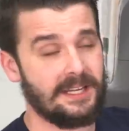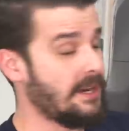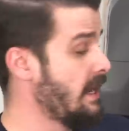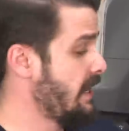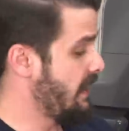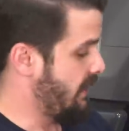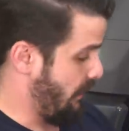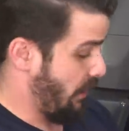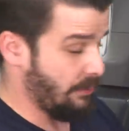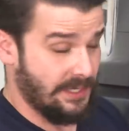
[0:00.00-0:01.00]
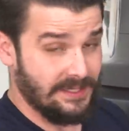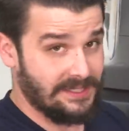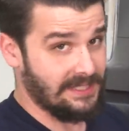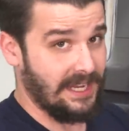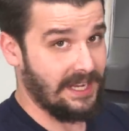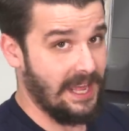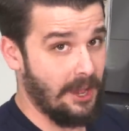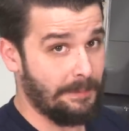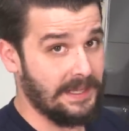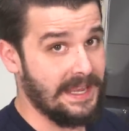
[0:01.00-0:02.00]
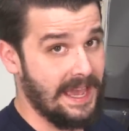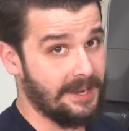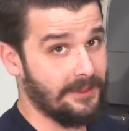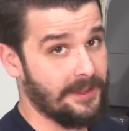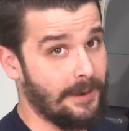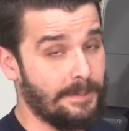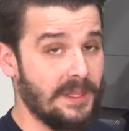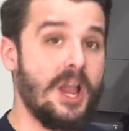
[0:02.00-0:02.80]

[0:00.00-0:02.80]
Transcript: there. That way we can slide it up and out of there.